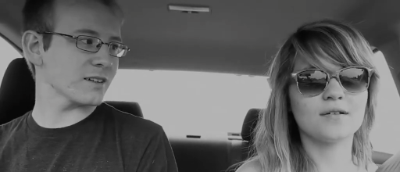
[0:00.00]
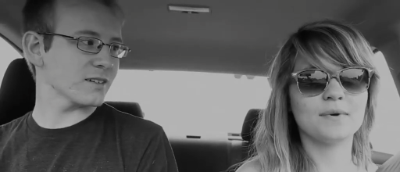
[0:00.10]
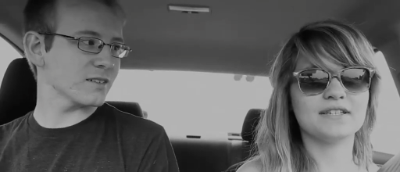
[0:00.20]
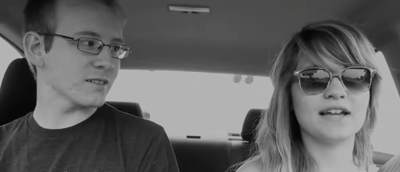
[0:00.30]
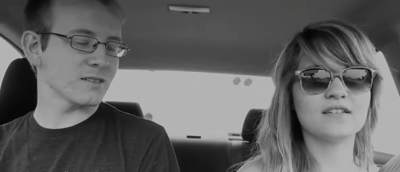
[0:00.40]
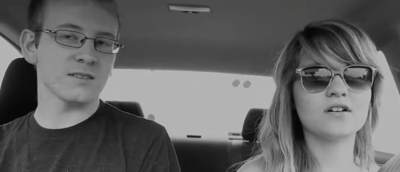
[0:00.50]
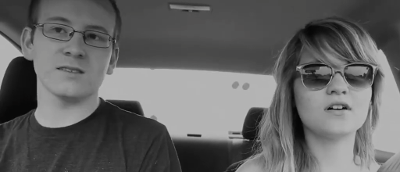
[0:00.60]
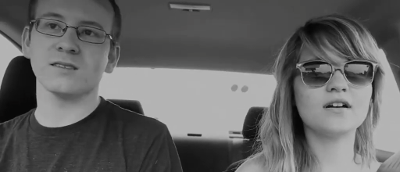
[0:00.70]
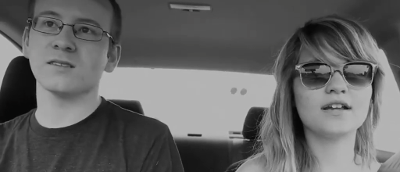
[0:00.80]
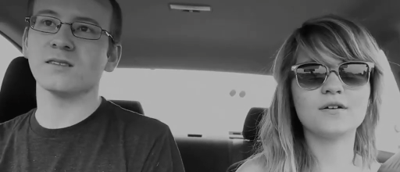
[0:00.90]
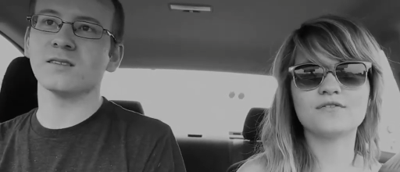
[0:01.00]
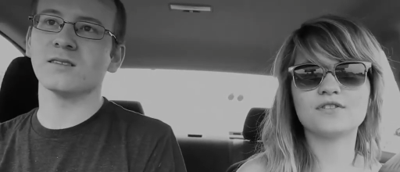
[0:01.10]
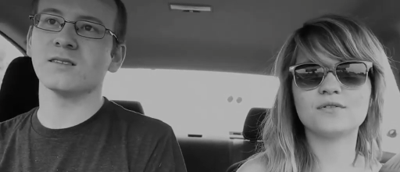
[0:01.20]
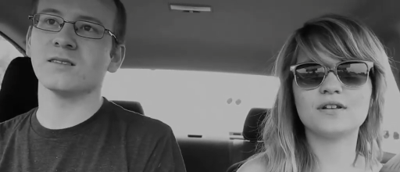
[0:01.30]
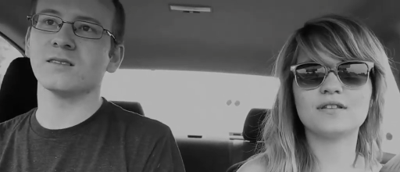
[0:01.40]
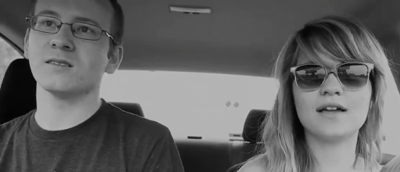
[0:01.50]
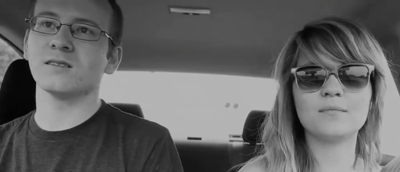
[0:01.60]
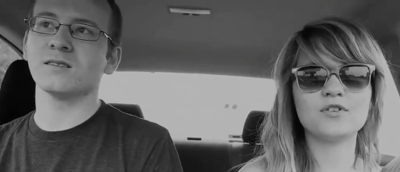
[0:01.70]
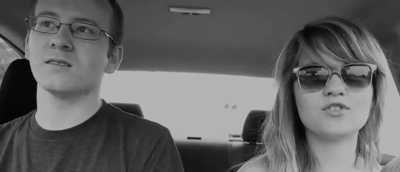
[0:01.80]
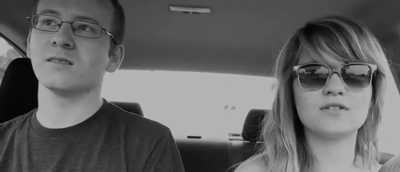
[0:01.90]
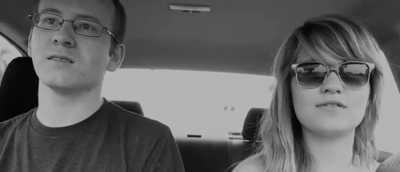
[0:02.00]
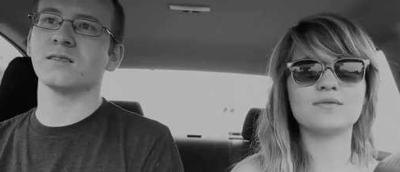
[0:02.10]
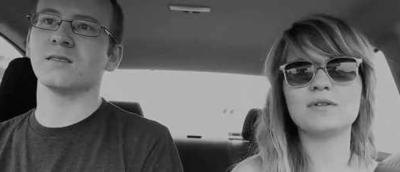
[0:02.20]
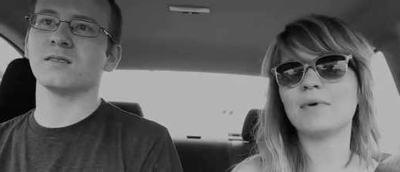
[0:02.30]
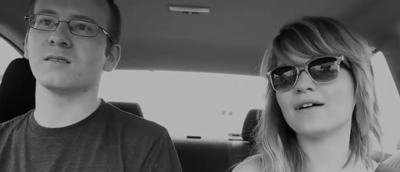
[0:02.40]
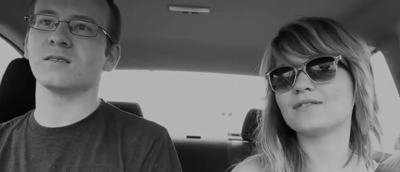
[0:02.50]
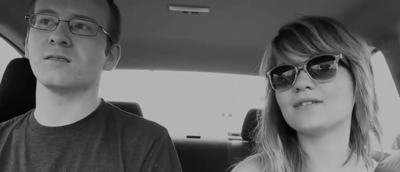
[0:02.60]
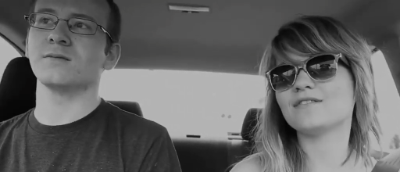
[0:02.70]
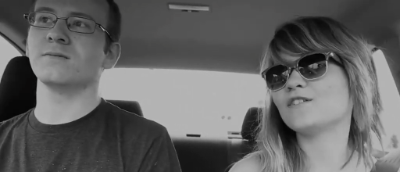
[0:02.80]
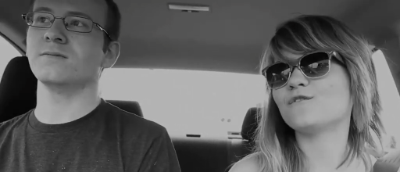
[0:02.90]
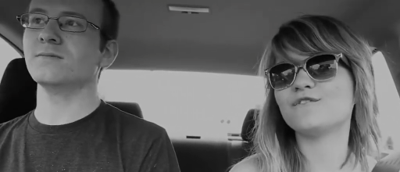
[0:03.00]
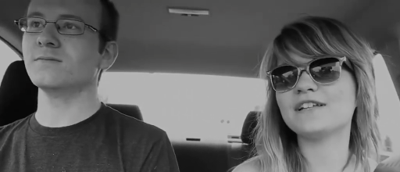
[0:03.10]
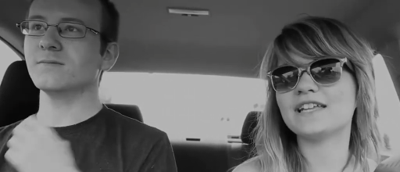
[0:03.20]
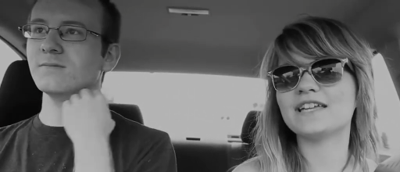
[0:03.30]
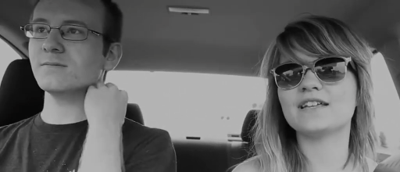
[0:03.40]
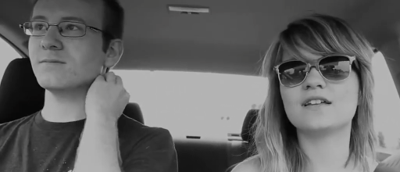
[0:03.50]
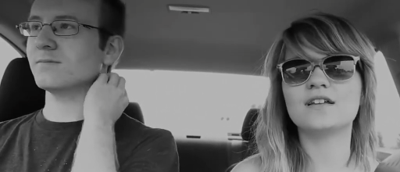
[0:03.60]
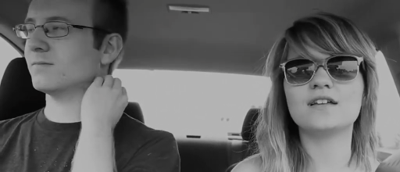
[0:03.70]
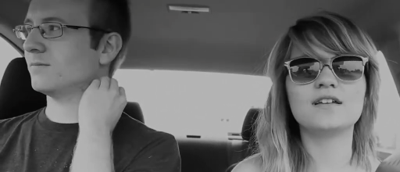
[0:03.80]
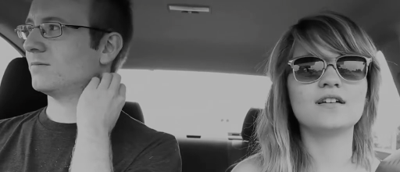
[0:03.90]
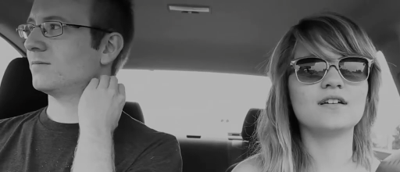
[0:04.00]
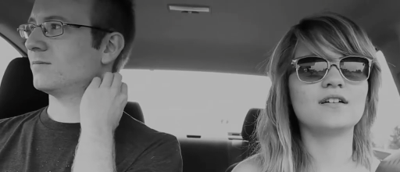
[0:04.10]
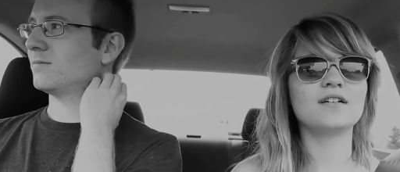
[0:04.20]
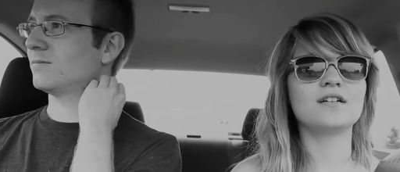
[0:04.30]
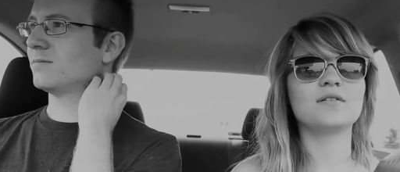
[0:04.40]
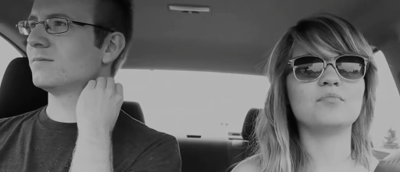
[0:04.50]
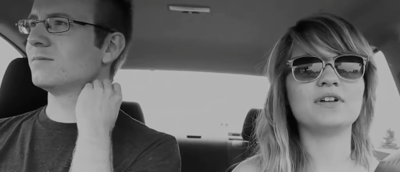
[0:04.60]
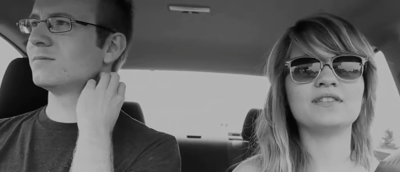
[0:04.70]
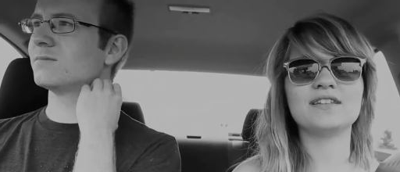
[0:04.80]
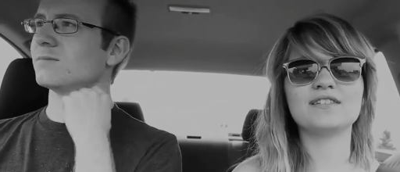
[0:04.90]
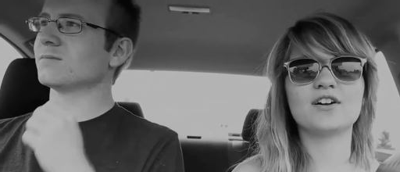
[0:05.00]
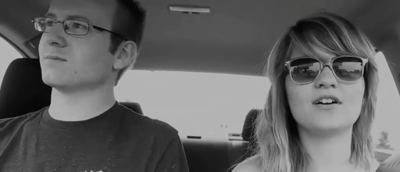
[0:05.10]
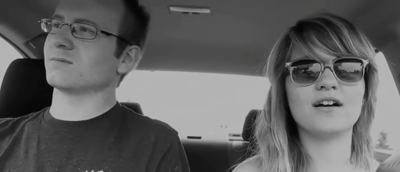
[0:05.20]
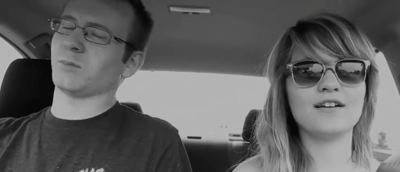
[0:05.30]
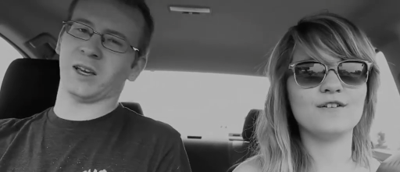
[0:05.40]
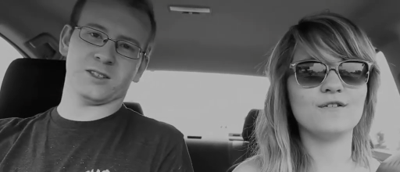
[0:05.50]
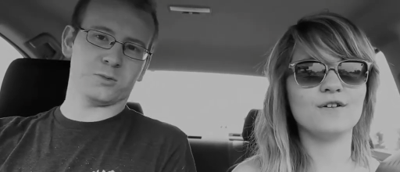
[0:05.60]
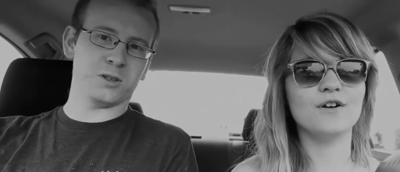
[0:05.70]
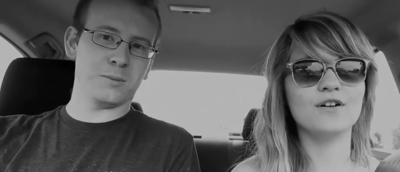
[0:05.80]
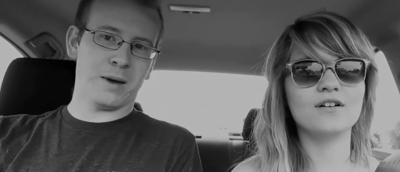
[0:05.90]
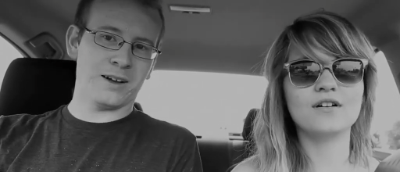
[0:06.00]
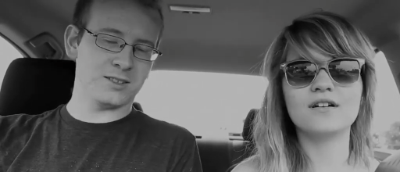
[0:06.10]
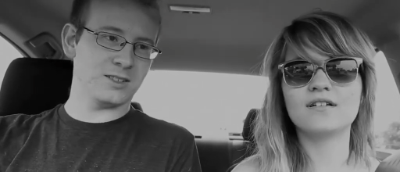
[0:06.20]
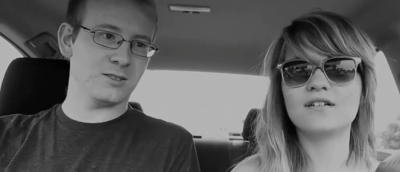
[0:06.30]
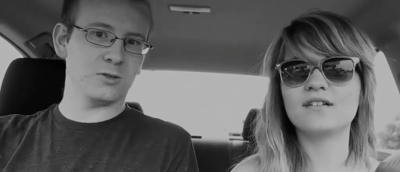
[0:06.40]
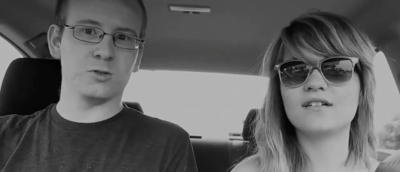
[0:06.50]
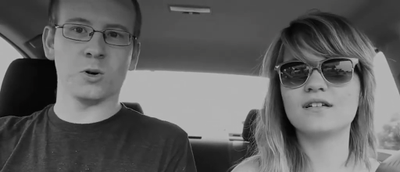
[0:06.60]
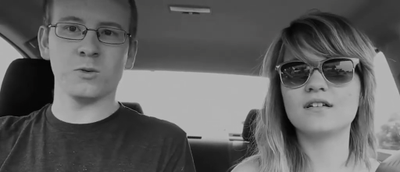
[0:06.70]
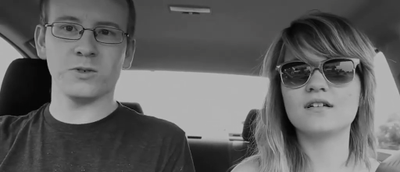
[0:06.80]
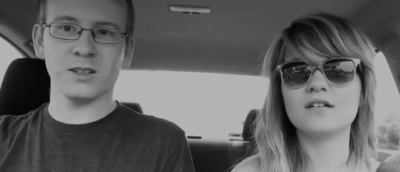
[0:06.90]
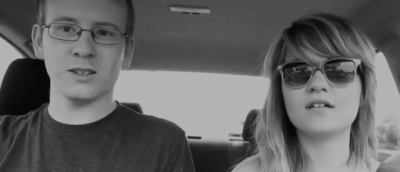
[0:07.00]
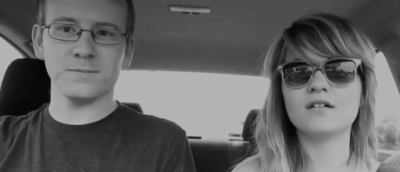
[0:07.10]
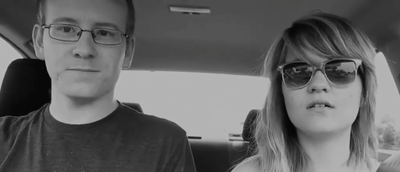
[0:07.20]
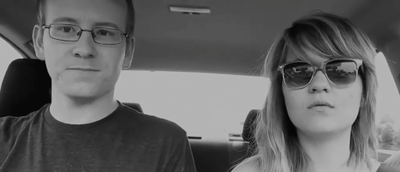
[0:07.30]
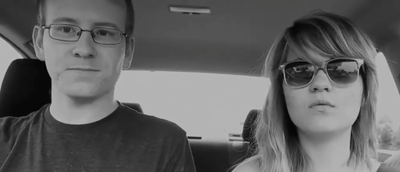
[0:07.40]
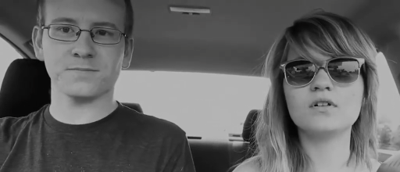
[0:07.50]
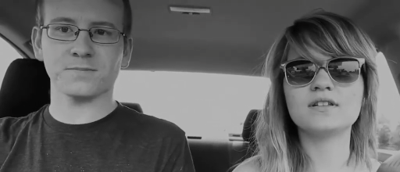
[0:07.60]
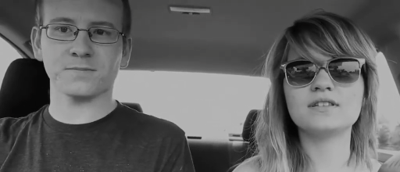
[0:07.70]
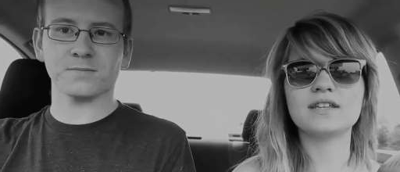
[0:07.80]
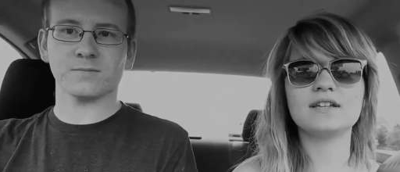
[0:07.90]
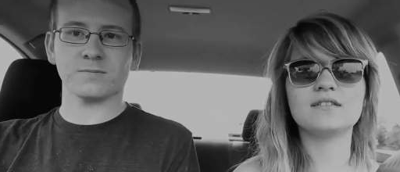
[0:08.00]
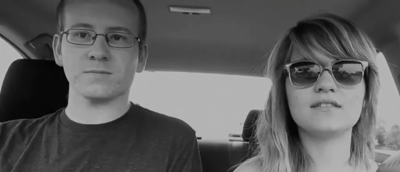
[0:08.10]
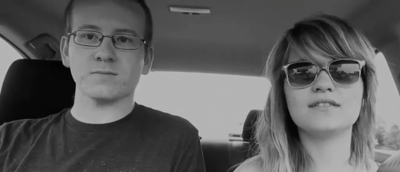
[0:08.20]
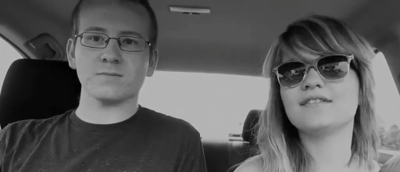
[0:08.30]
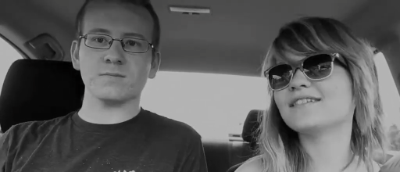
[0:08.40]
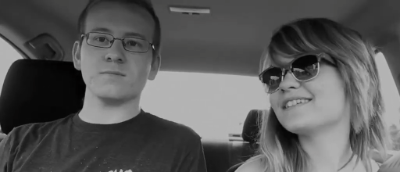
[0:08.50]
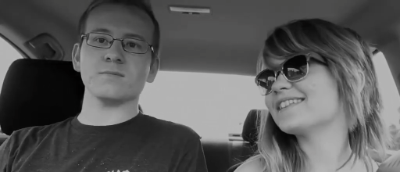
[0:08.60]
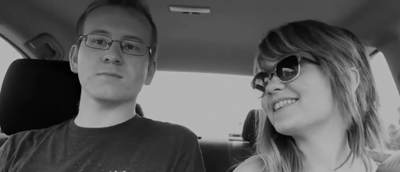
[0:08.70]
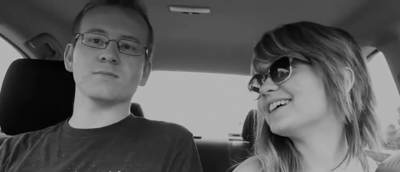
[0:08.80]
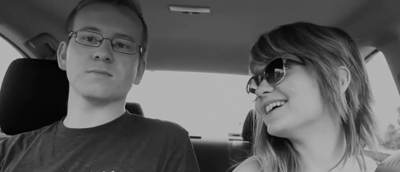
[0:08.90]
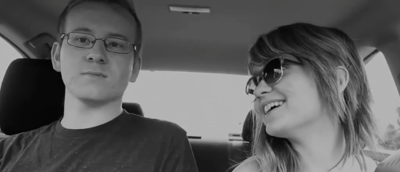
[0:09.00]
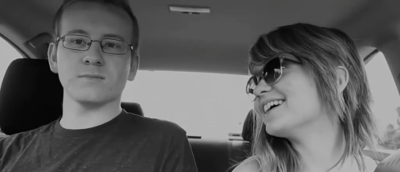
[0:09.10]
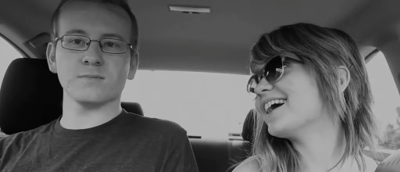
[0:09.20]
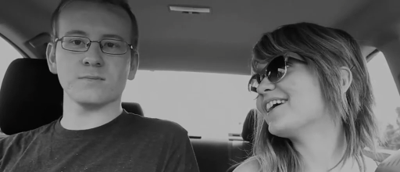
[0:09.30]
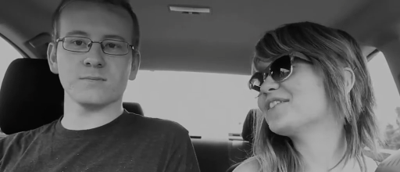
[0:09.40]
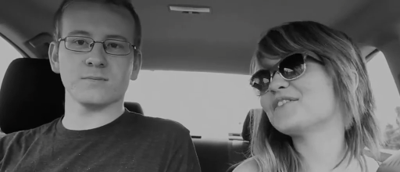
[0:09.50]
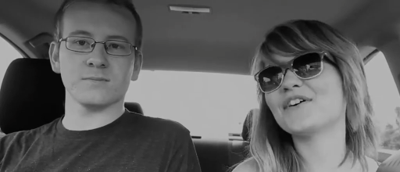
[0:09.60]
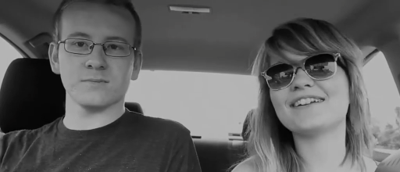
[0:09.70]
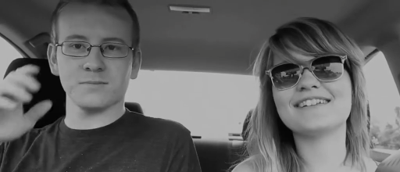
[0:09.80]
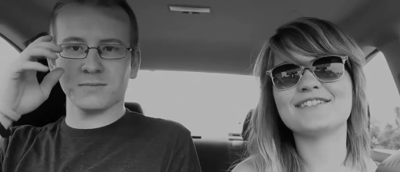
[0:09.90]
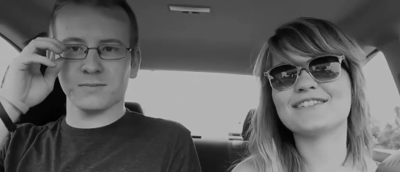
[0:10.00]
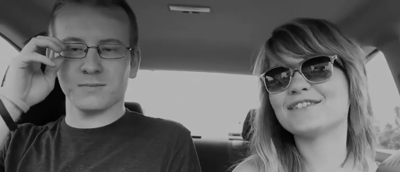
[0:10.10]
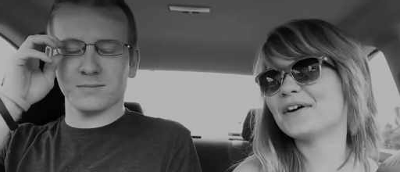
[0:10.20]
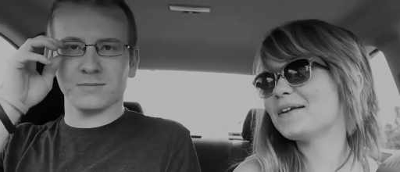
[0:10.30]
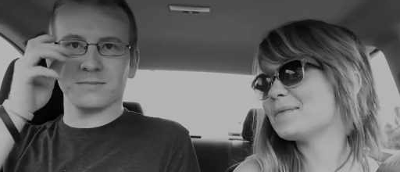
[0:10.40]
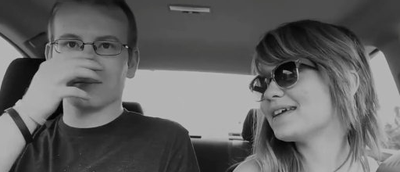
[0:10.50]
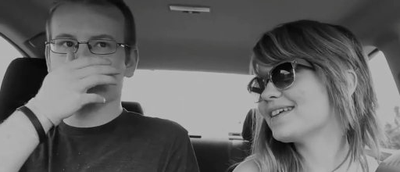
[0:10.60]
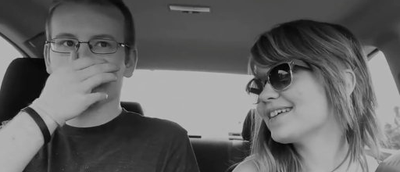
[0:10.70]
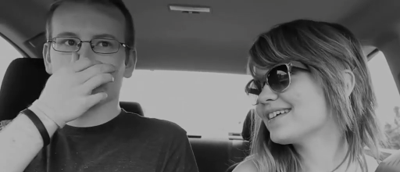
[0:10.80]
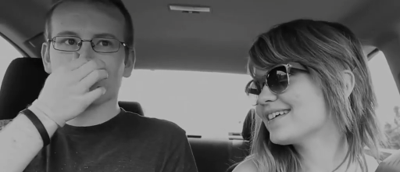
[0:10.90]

Speaker 1: In my dad's car, I don't slow down that much because it's really bouncy, so you don't feel it. But in this car, wait, it's really
Speaker 2: bouncy, so you don't feel it.
Speaker 1: Well, it's like the I don't know how to describe it.